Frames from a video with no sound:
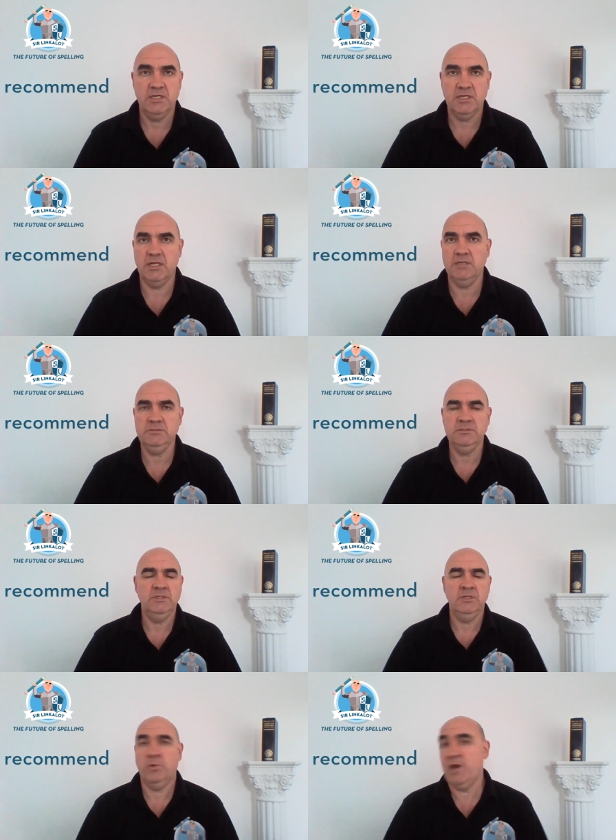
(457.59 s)
You know,
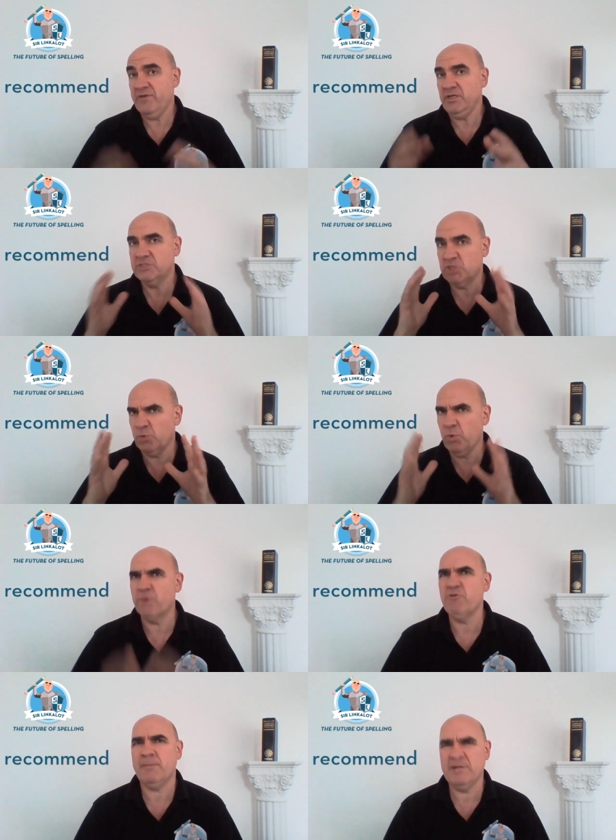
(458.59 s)
whatever. It's a good
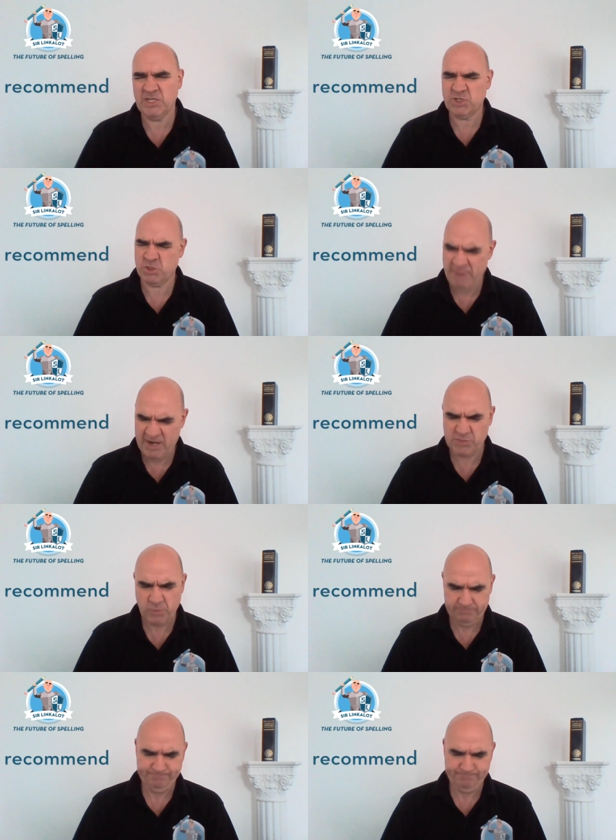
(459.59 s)
word. Recommend a tremendous word.